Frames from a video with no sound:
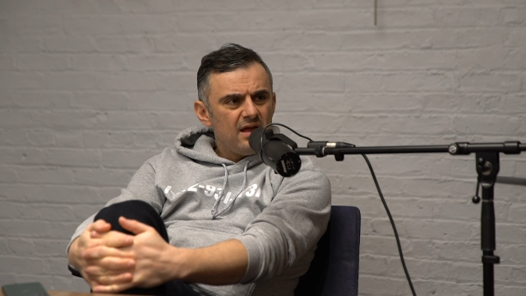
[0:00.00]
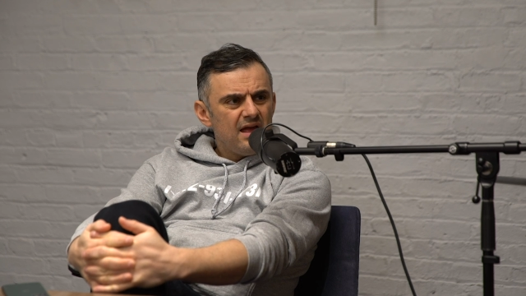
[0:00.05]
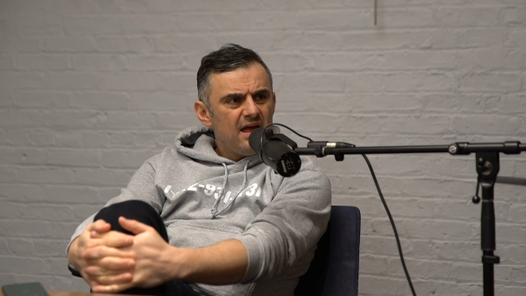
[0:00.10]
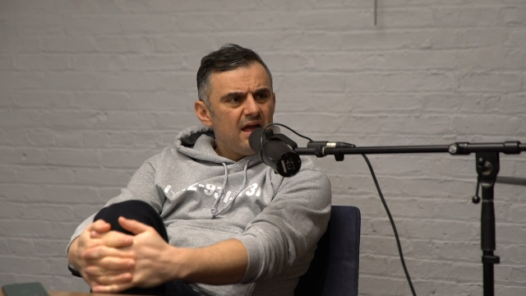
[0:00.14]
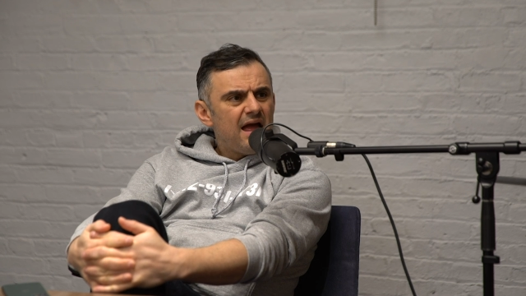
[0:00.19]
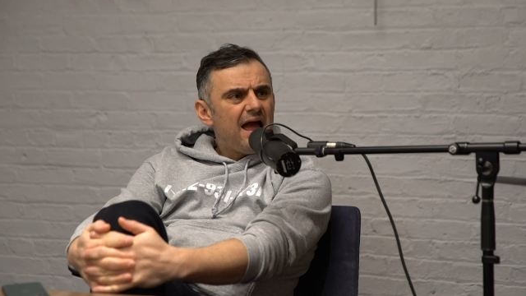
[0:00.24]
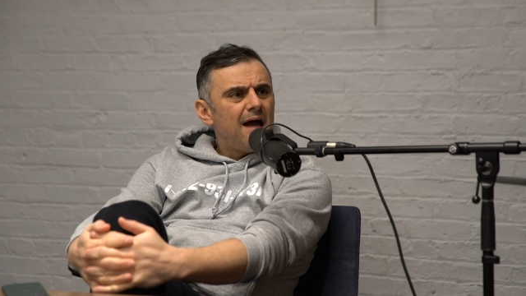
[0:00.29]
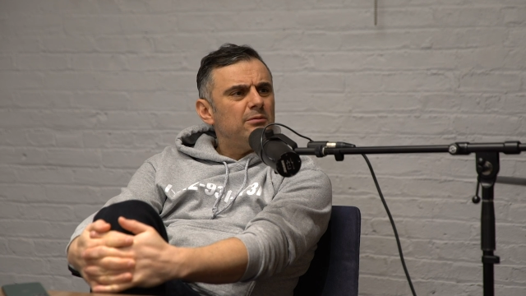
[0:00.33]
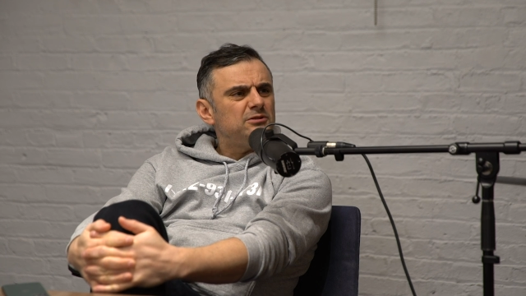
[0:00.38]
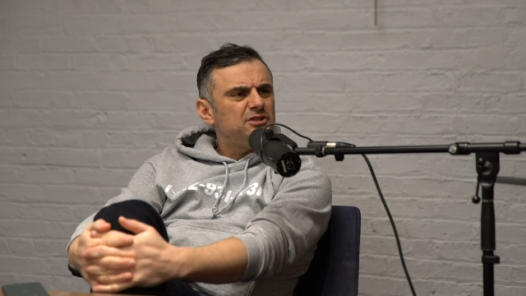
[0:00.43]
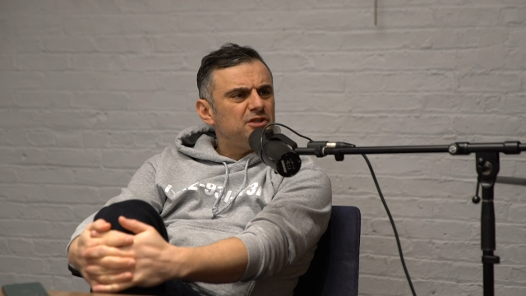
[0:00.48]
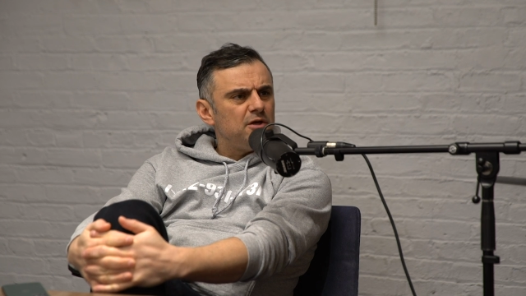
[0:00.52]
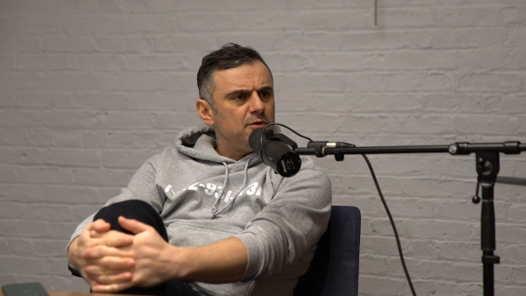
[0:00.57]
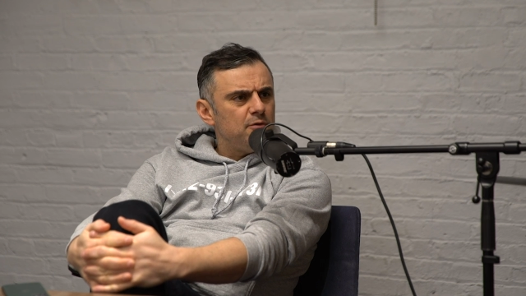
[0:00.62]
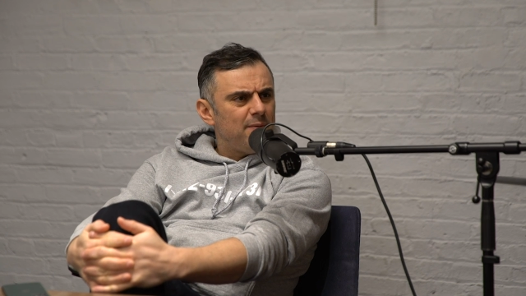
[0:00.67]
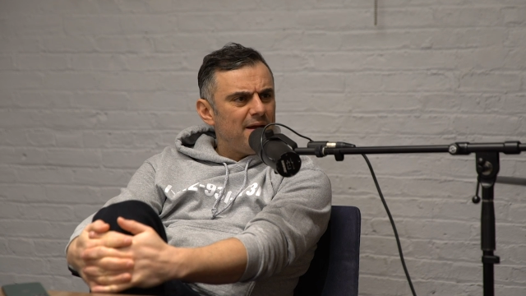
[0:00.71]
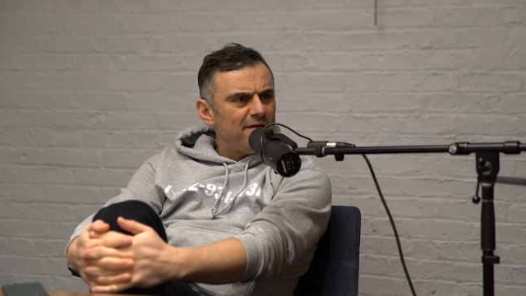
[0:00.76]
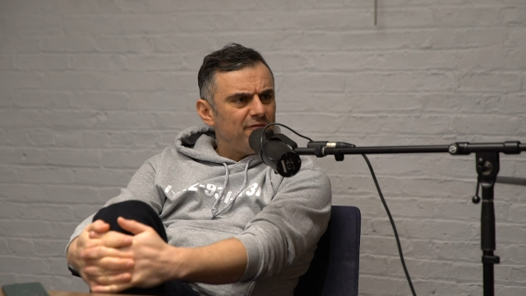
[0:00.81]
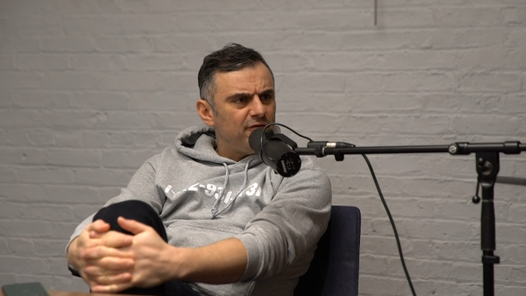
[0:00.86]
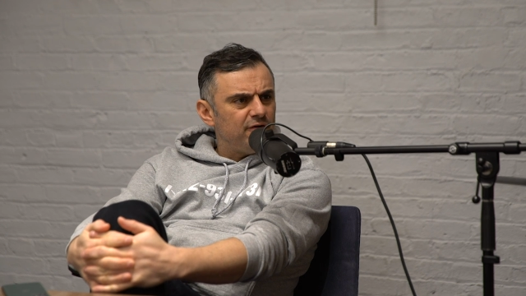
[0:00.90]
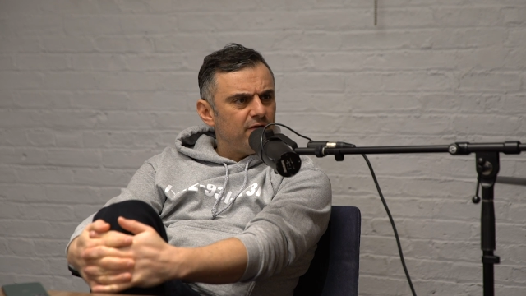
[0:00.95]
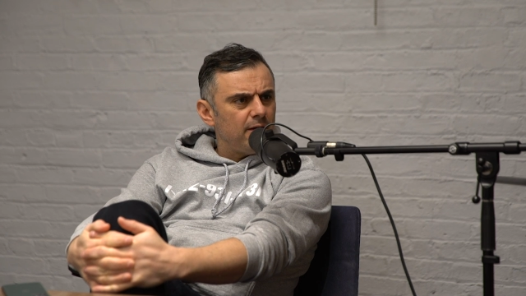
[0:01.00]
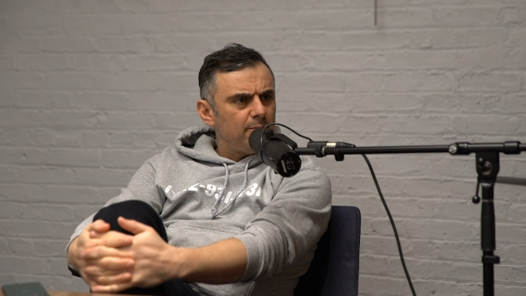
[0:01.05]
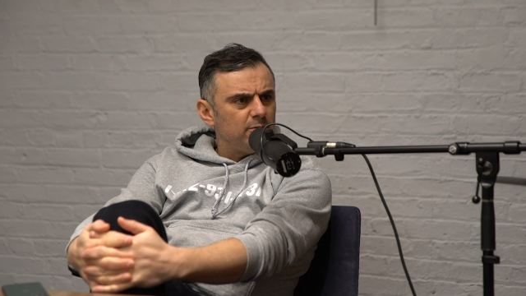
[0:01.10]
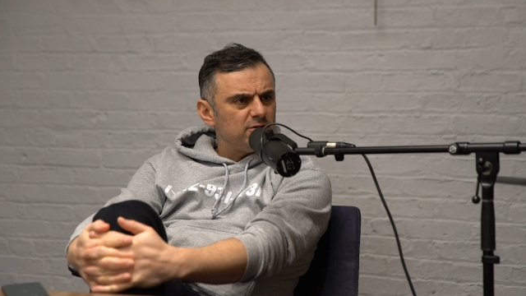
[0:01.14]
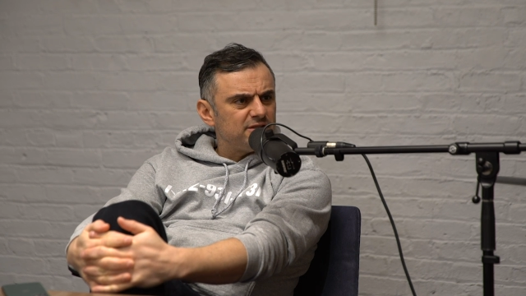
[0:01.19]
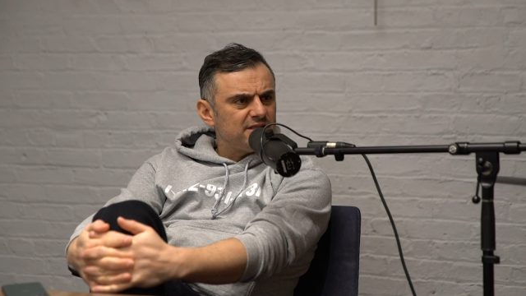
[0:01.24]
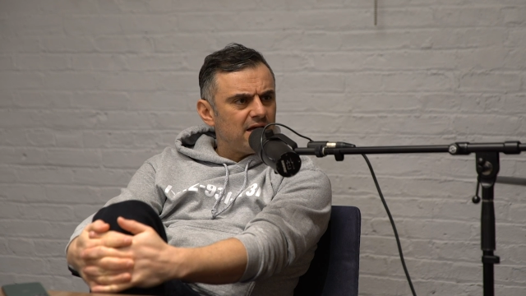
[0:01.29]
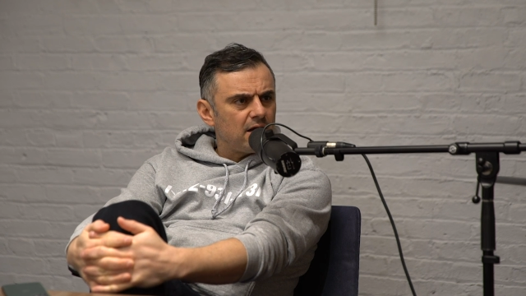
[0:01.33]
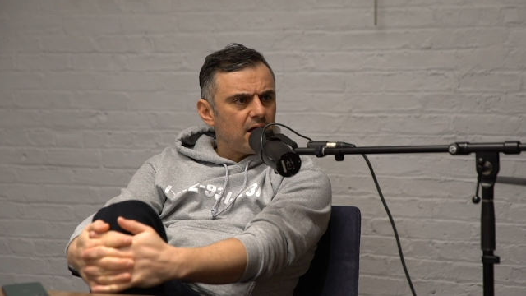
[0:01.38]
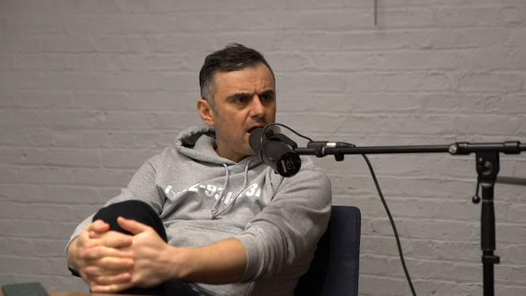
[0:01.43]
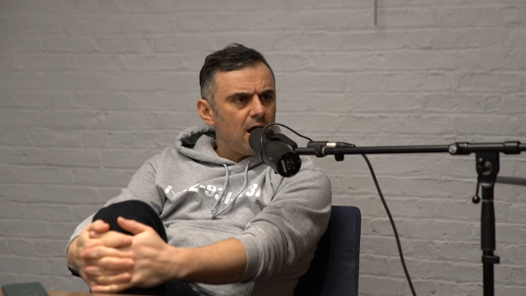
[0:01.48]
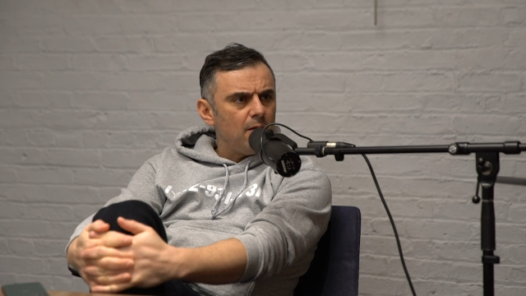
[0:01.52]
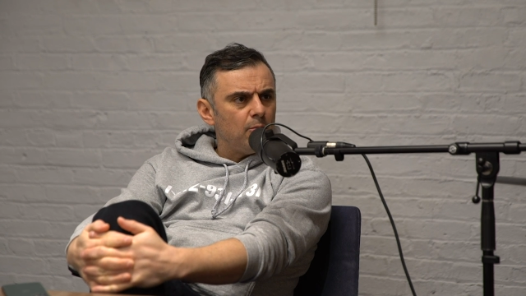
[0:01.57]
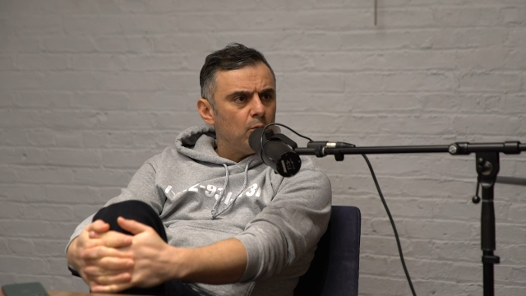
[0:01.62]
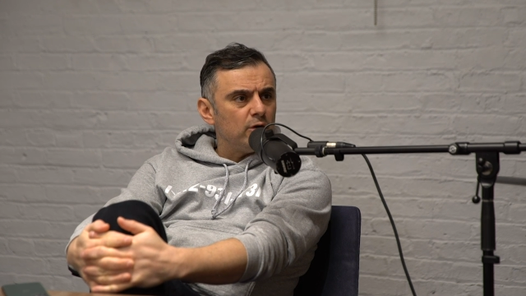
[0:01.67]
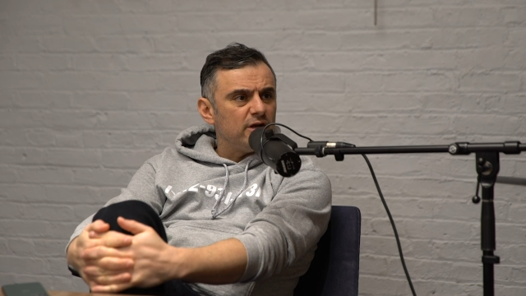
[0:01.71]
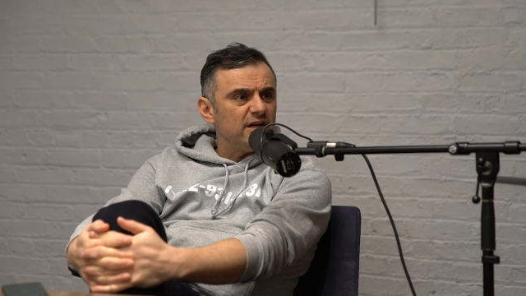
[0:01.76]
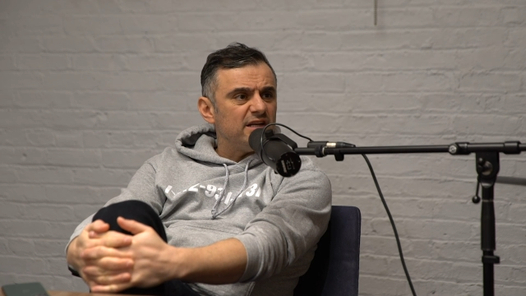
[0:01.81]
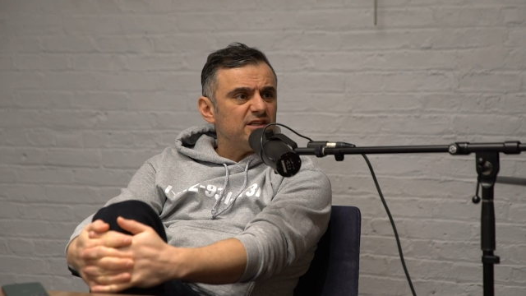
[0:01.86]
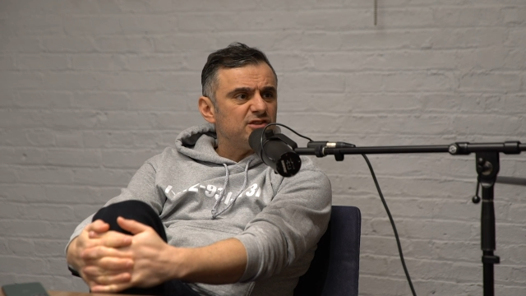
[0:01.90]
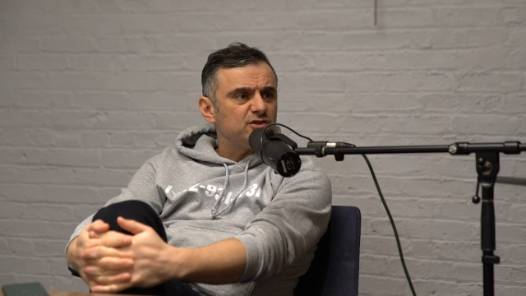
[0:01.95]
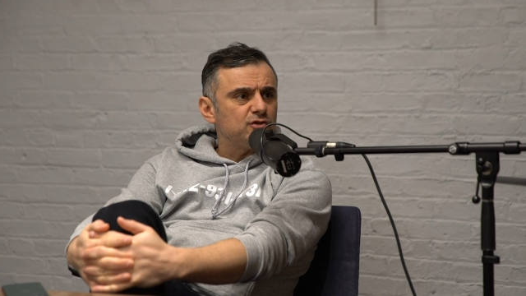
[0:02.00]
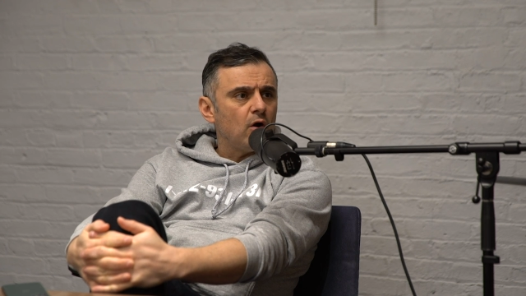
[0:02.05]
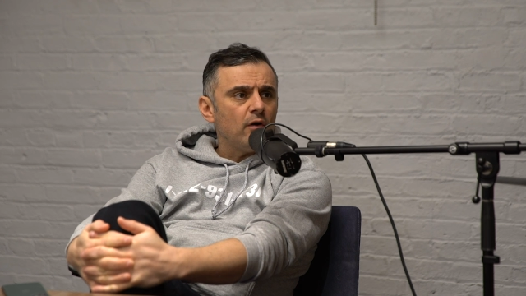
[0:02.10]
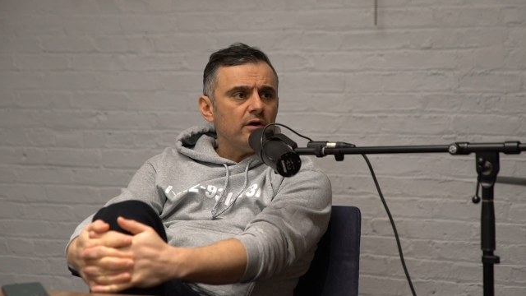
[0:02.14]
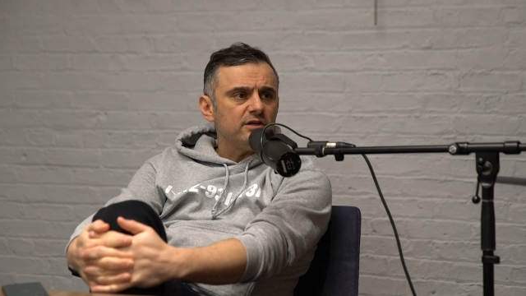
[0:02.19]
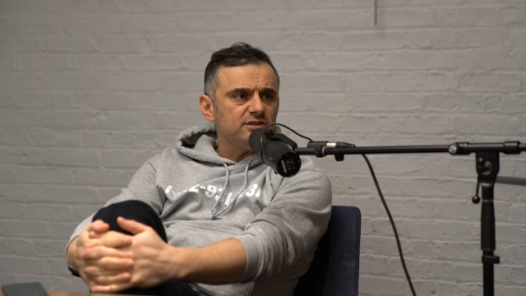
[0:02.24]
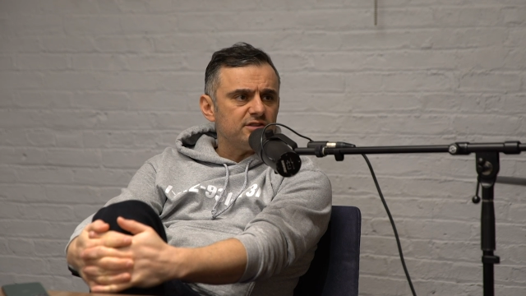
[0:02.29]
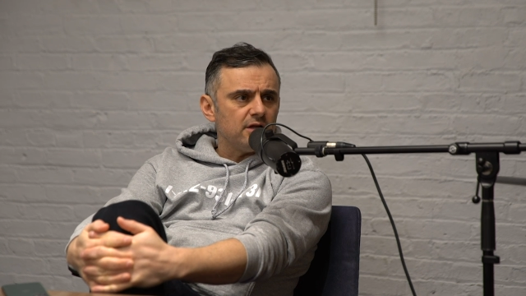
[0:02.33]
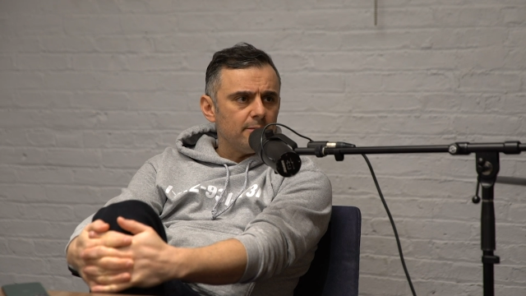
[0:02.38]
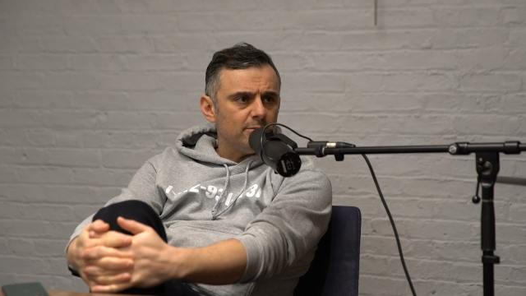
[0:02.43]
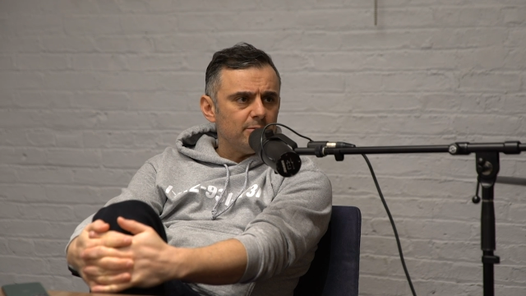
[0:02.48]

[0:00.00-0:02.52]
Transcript: And how and much did you pay for diapers.com, or did it start as